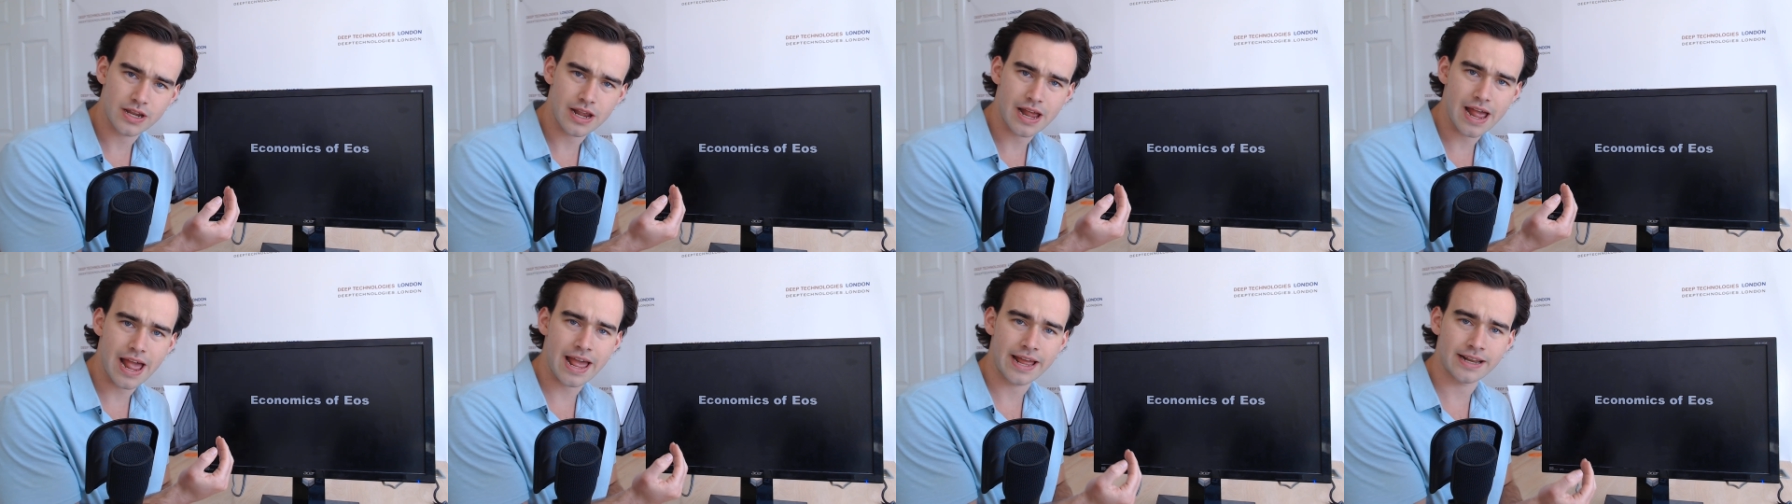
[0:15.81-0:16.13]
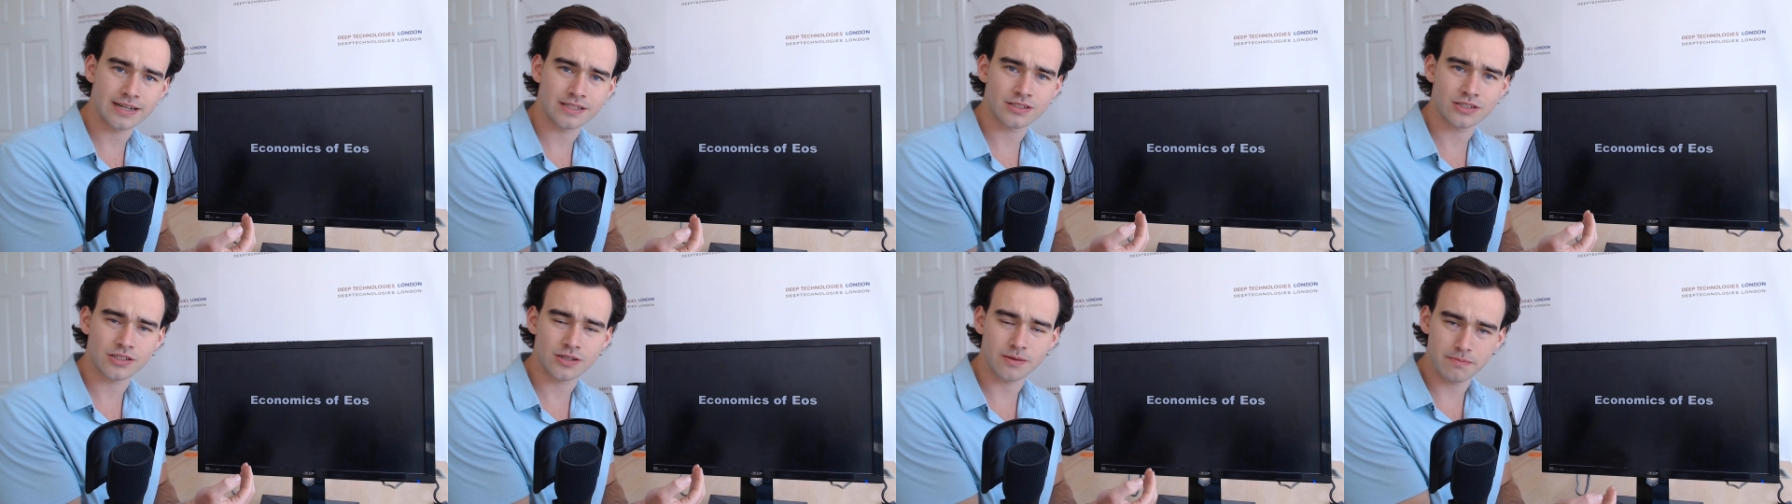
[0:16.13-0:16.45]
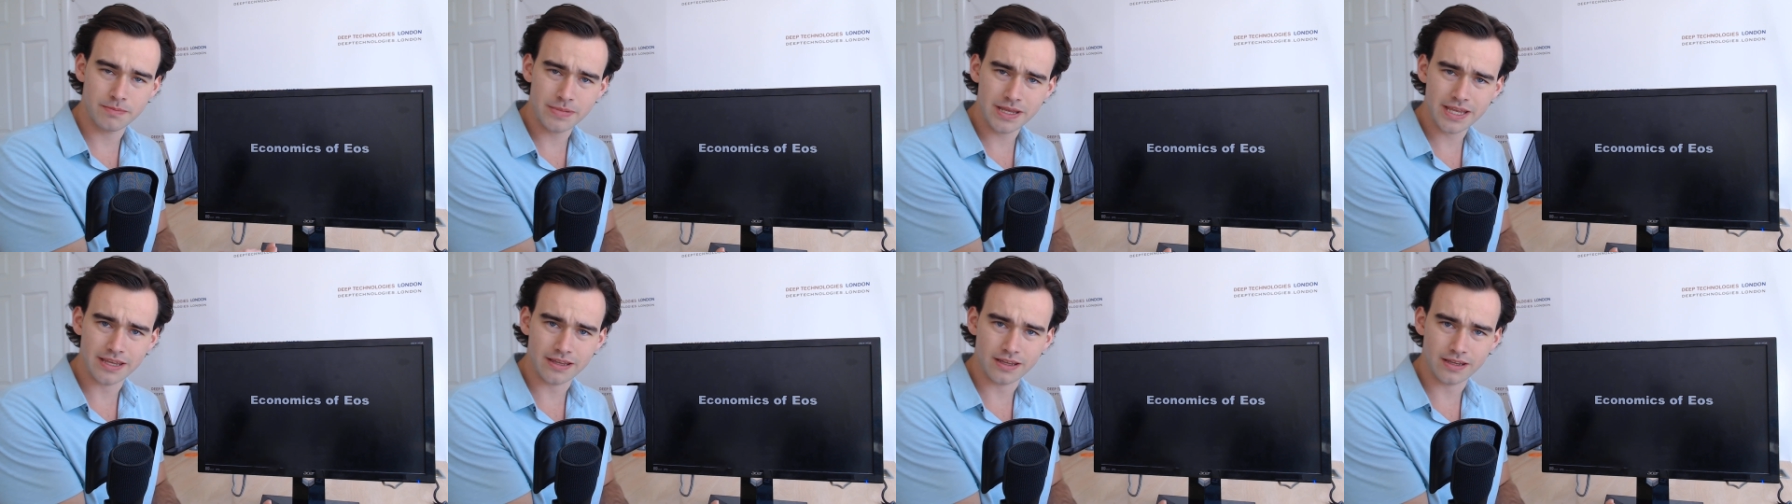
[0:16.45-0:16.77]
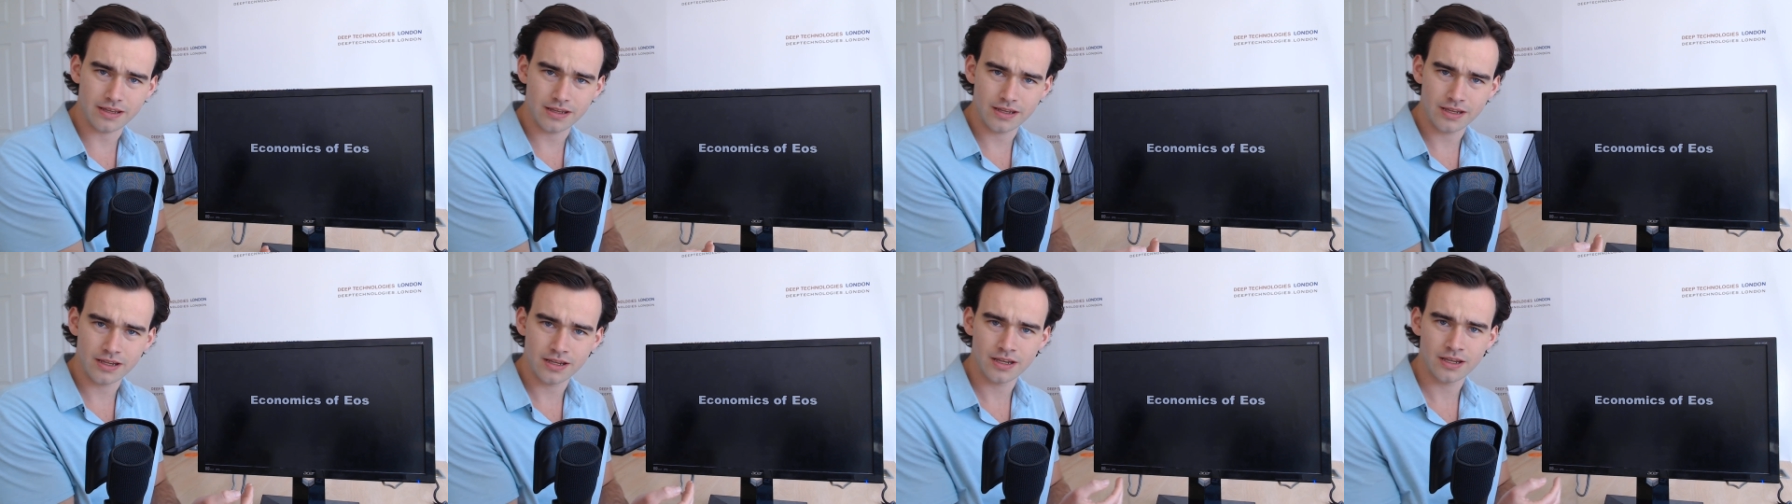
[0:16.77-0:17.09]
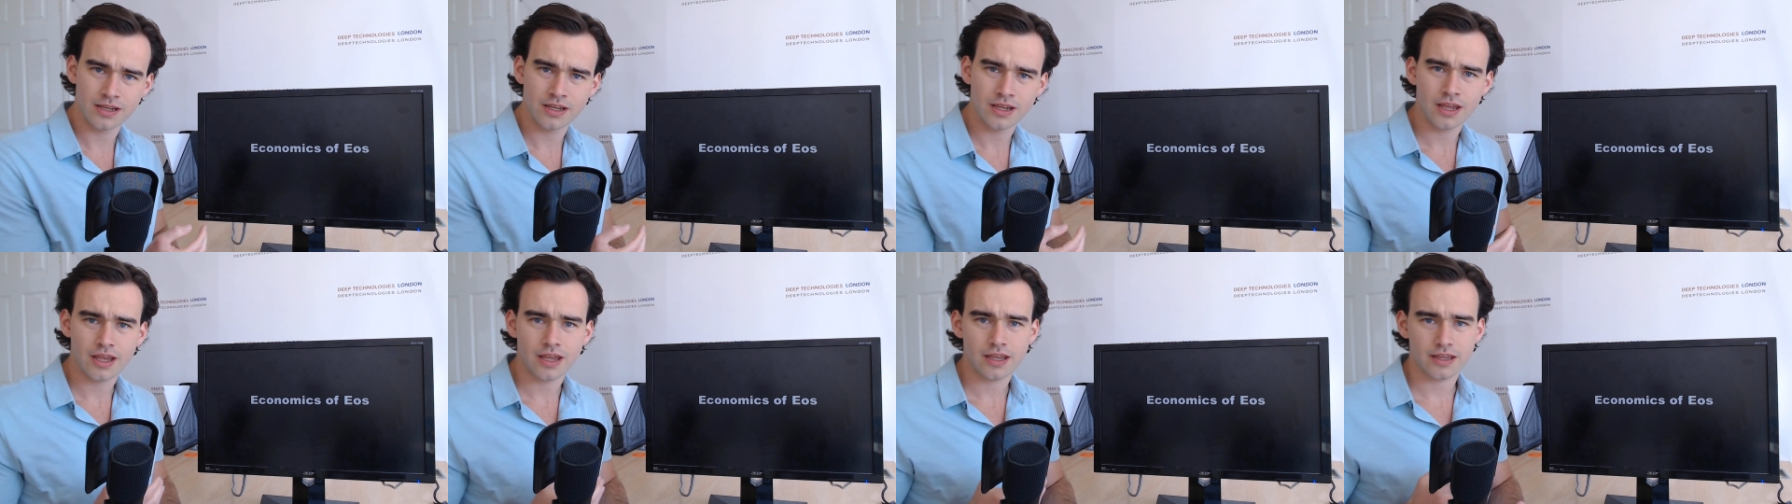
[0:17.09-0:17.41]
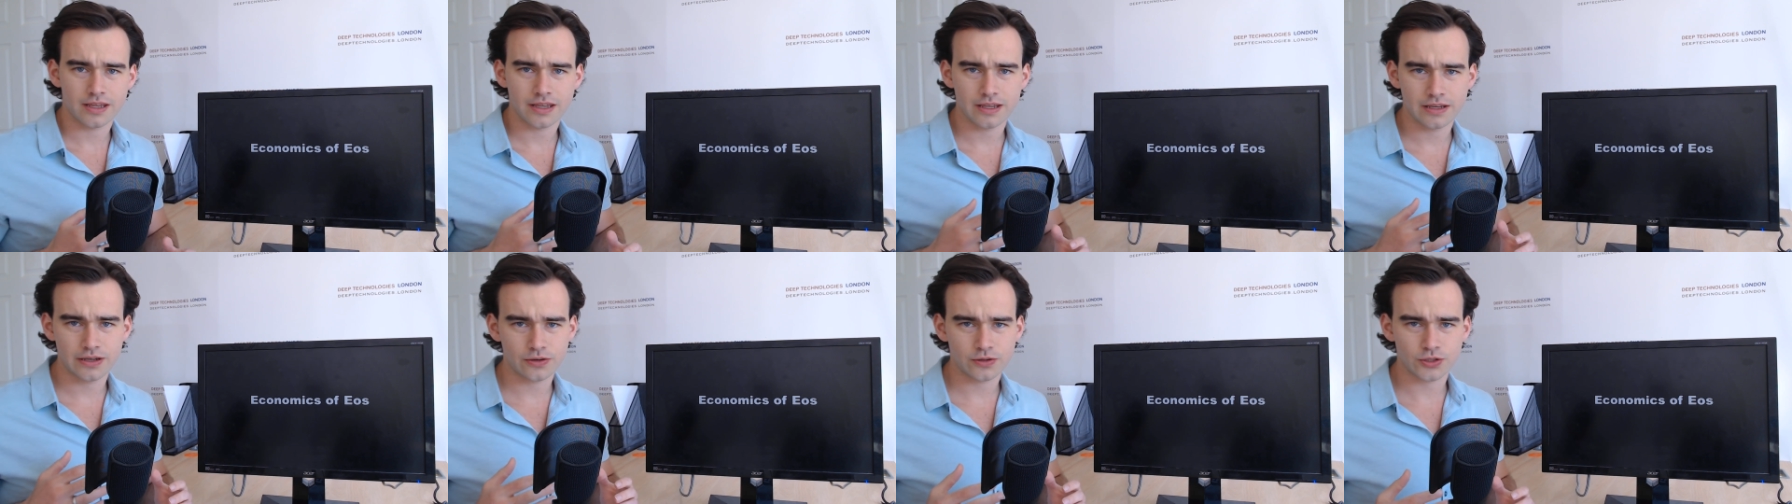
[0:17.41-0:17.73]
And to me,
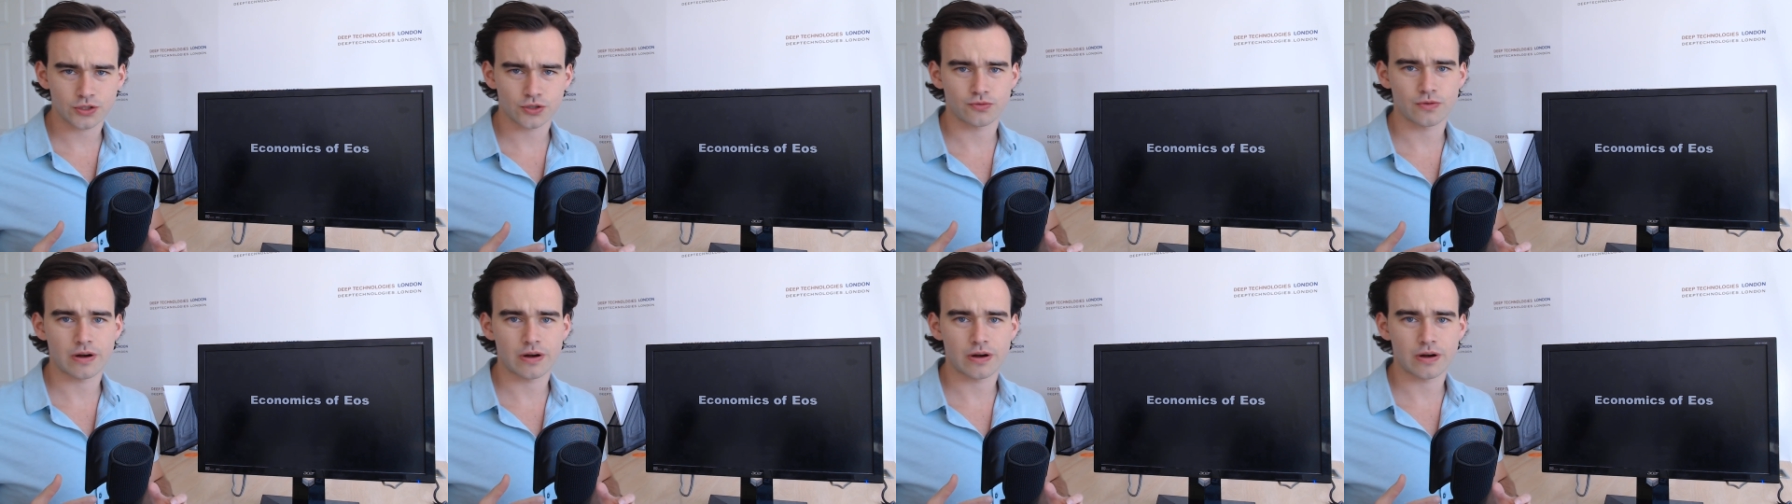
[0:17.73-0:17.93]
EOS